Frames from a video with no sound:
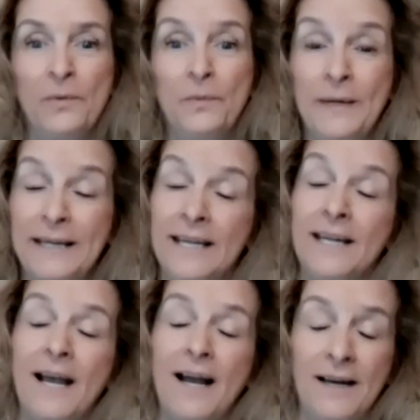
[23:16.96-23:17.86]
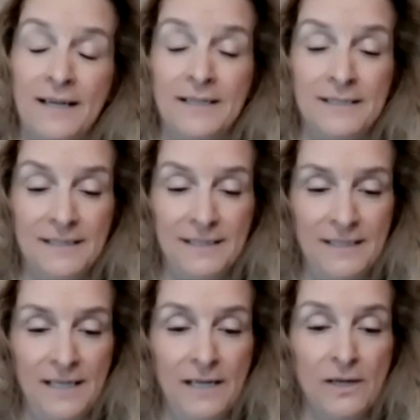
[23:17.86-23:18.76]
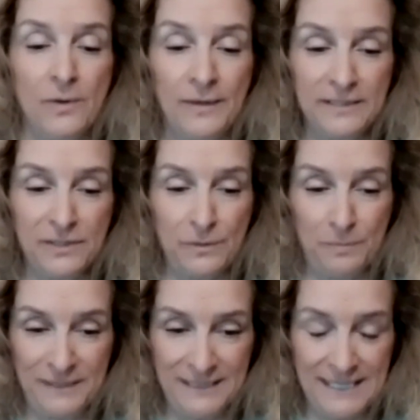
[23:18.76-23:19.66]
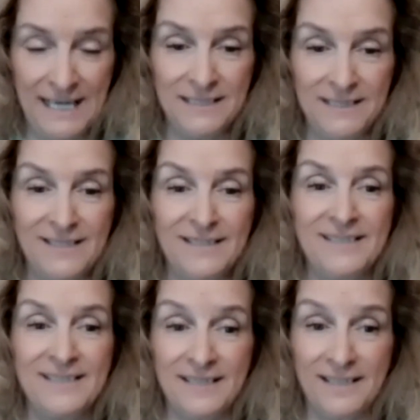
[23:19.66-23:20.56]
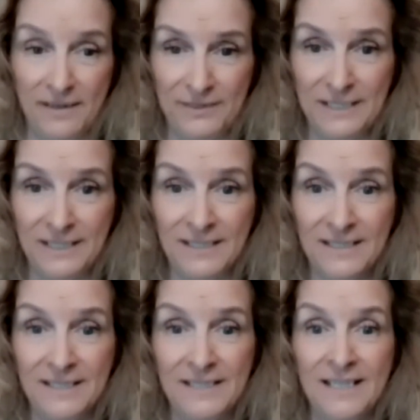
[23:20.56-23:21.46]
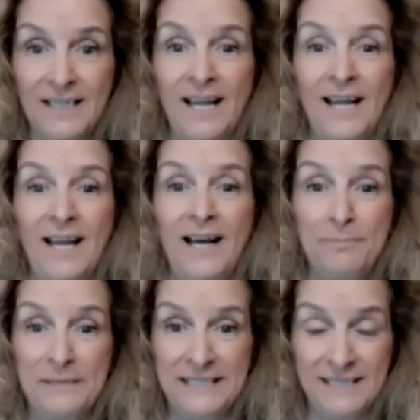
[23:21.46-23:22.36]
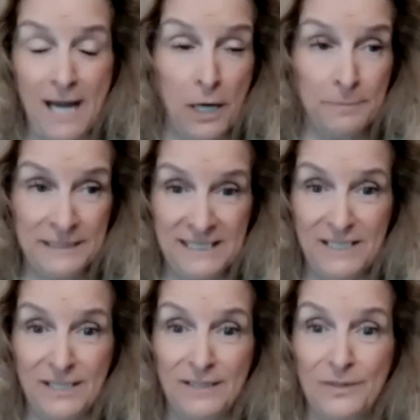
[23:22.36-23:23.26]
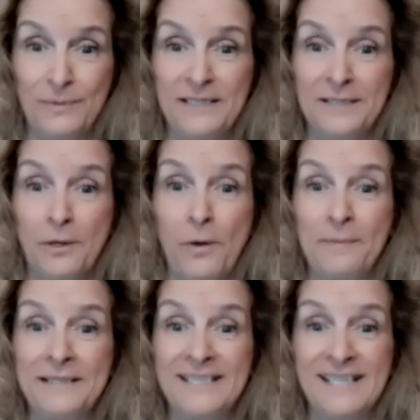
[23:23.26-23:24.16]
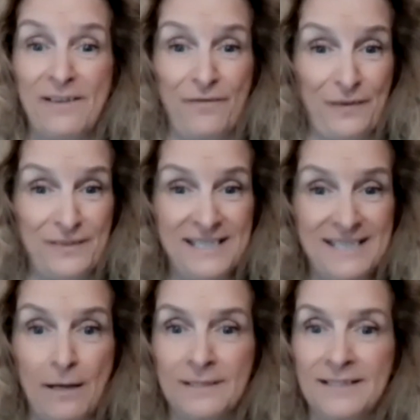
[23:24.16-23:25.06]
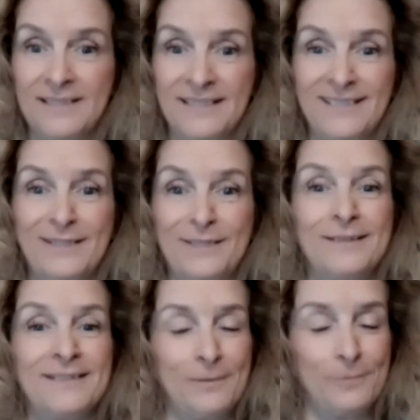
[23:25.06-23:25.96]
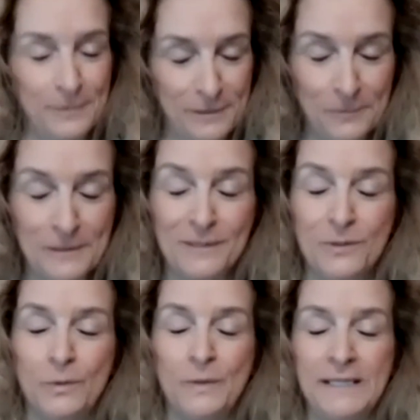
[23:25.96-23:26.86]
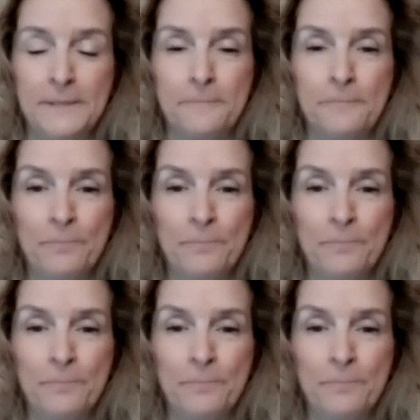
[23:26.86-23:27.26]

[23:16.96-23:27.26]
We are going to present to the governor our petitions. We are hoping to get 50,000 signatures, and we will do it.